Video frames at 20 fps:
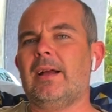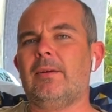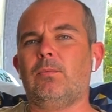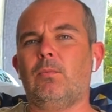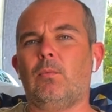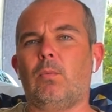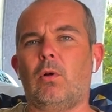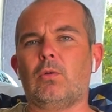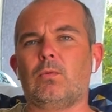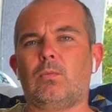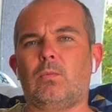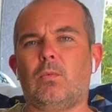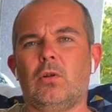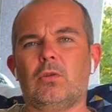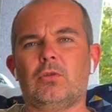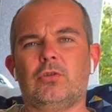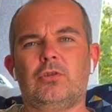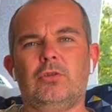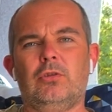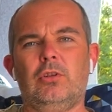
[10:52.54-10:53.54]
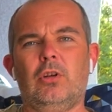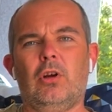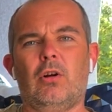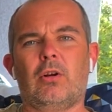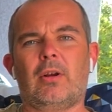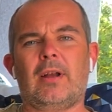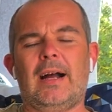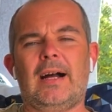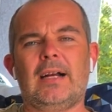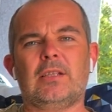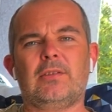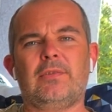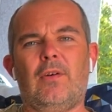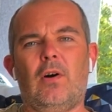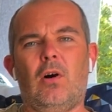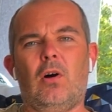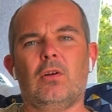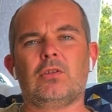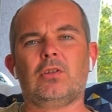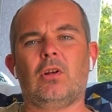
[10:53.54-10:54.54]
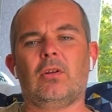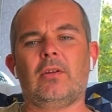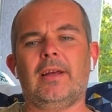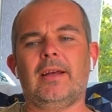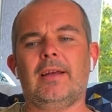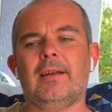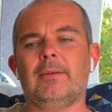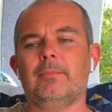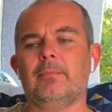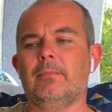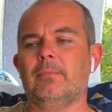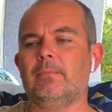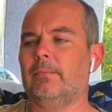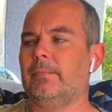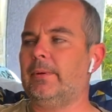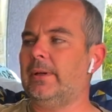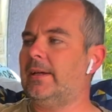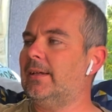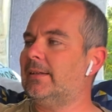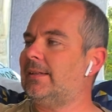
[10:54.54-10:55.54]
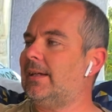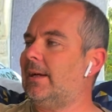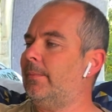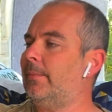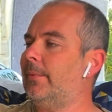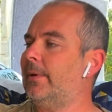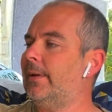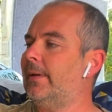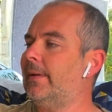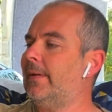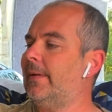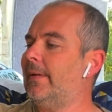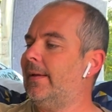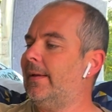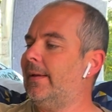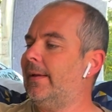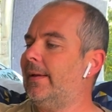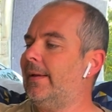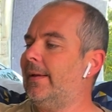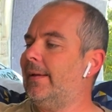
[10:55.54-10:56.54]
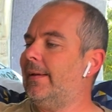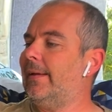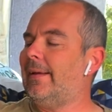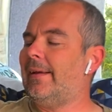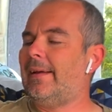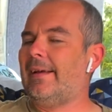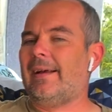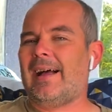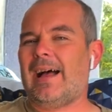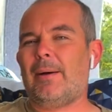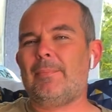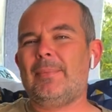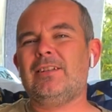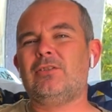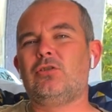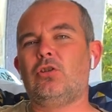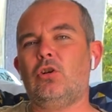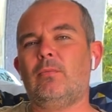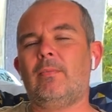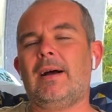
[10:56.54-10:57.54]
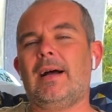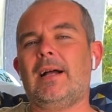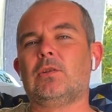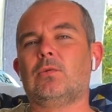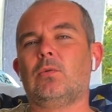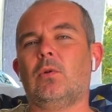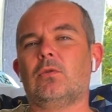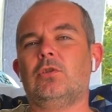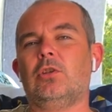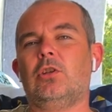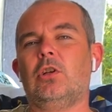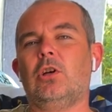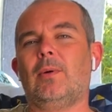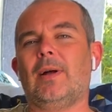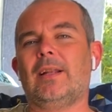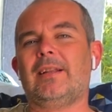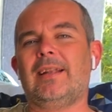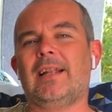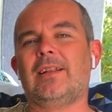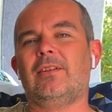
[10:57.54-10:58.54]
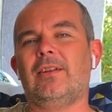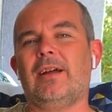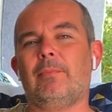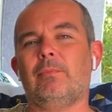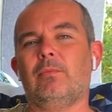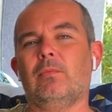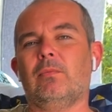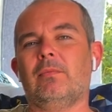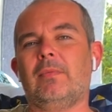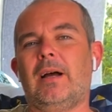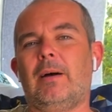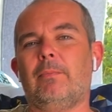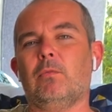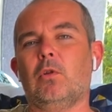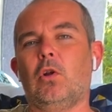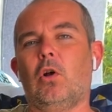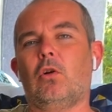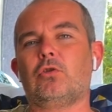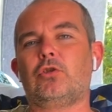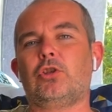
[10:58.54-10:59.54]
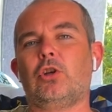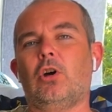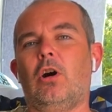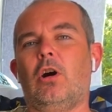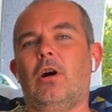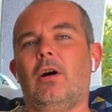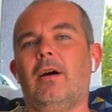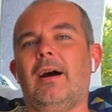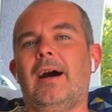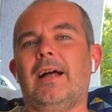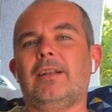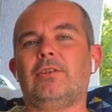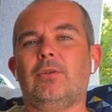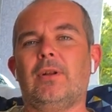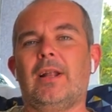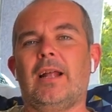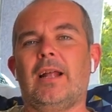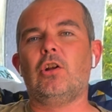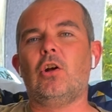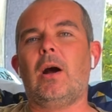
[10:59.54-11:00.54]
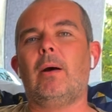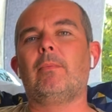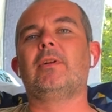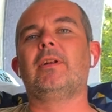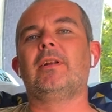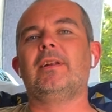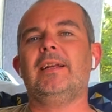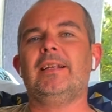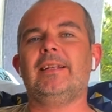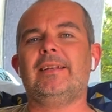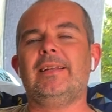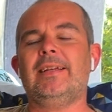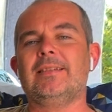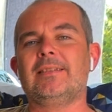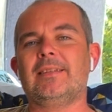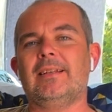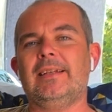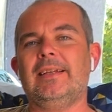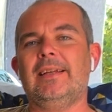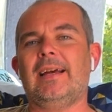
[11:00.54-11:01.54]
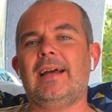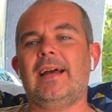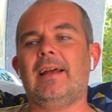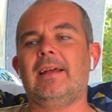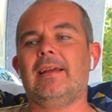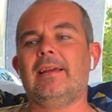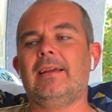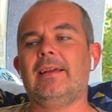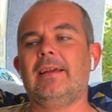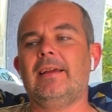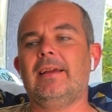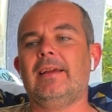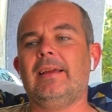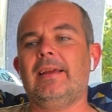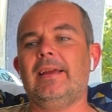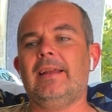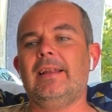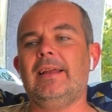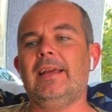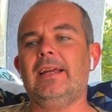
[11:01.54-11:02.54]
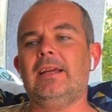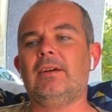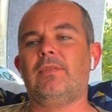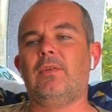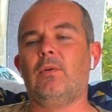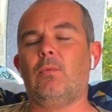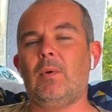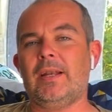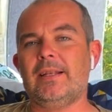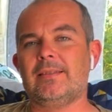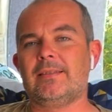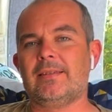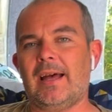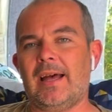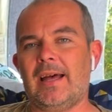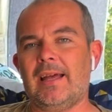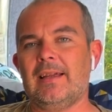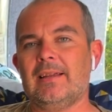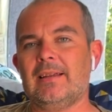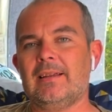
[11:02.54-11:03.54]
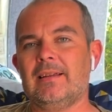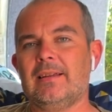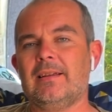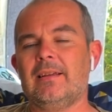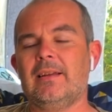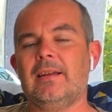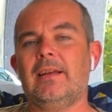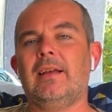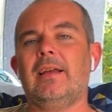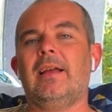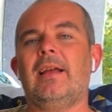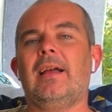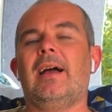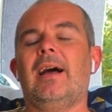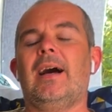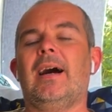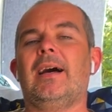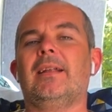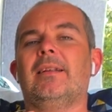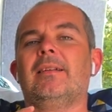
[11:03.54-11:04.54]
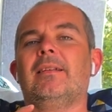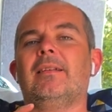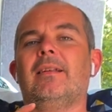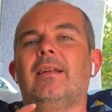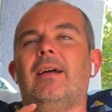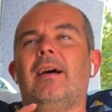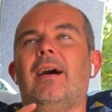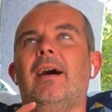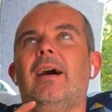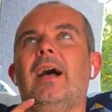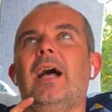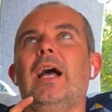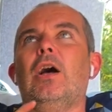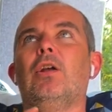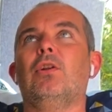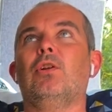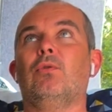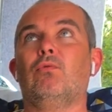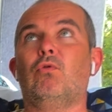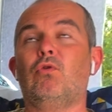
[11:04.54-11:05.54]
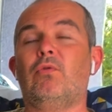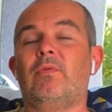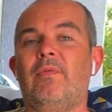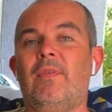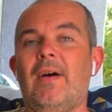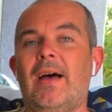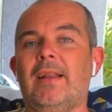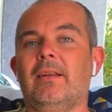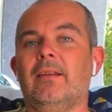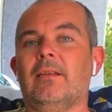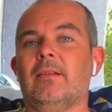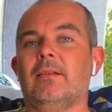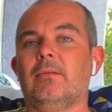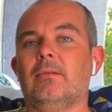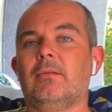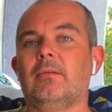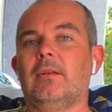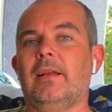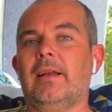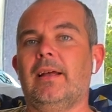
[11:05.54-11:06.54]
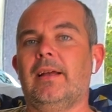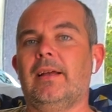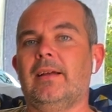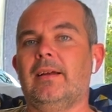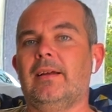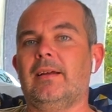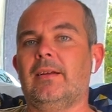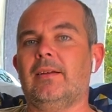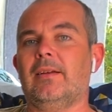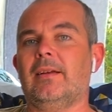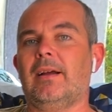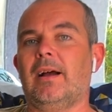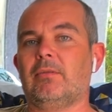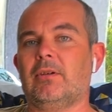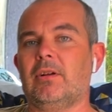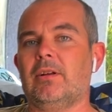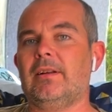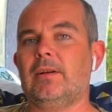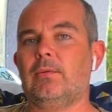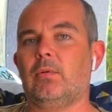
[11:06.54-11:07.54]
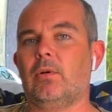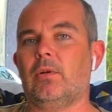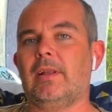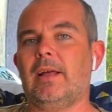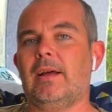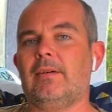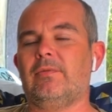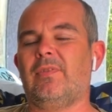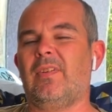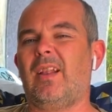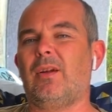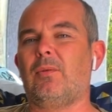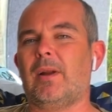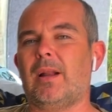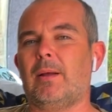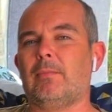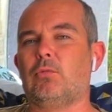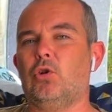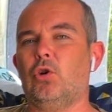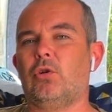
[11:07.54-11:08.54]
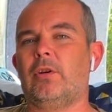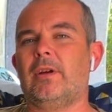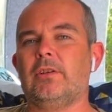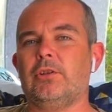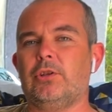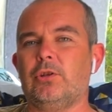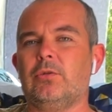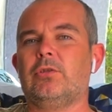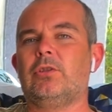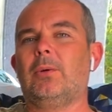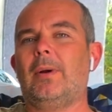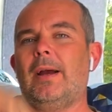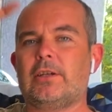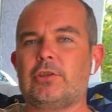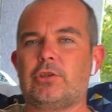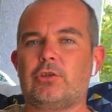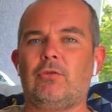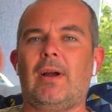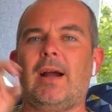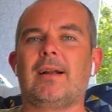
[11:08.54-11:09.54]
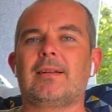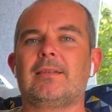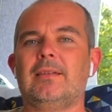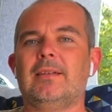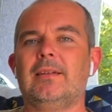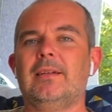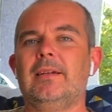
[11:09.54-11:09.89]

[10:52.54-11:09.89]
What's your guys' thoughts on it? Because I'm in two minds what to do. I'm not sure. I I'm going to need a diesel heater in here for winter, and a roof vent. I'm going to need one of them for like when I'm cooking, due to extract